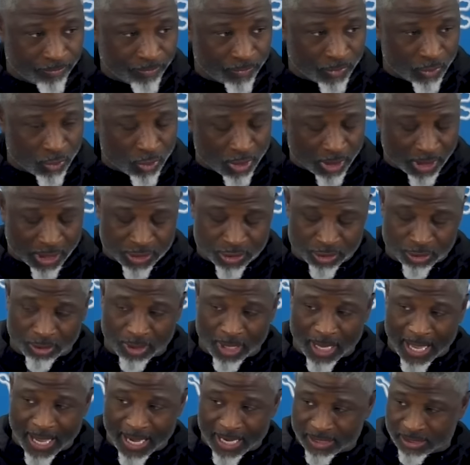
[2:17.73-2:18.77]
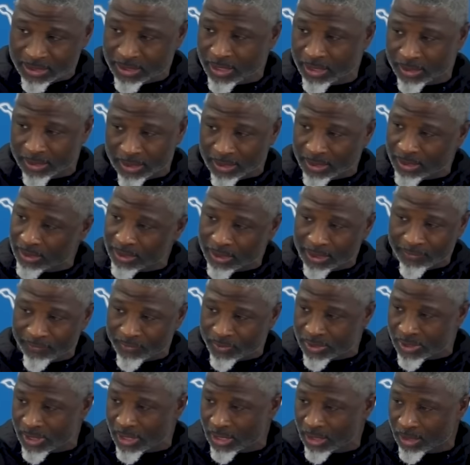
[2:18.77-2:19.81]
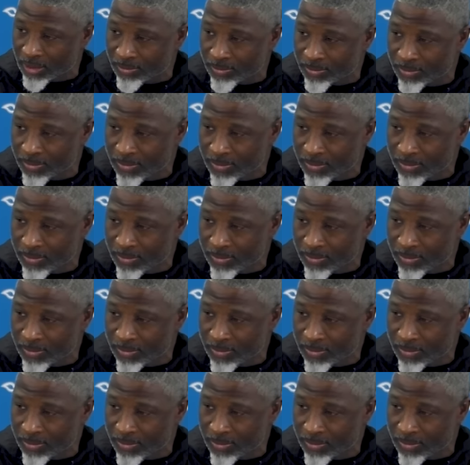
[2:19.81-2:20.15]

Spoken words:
You can get your ass kicked at any given time.